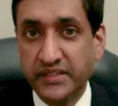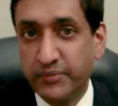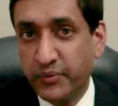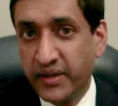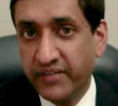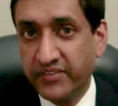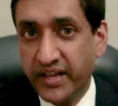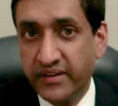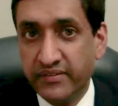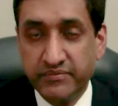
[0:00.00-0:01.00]
I mean, we have
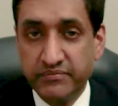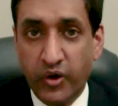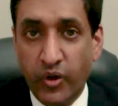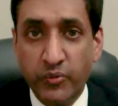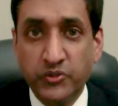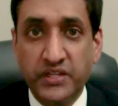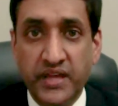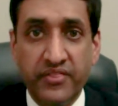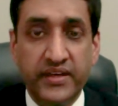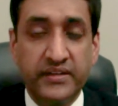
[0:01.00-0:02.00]
done almost
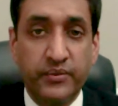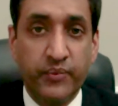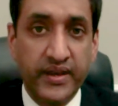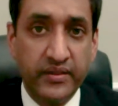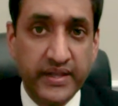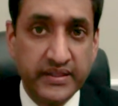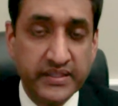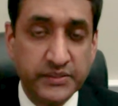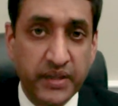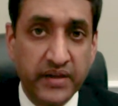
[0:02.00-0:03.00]
nothing to regulate these
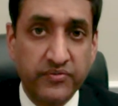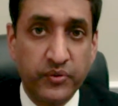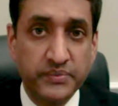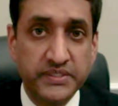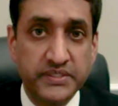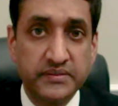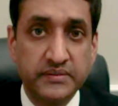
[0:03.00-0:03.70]
platforms.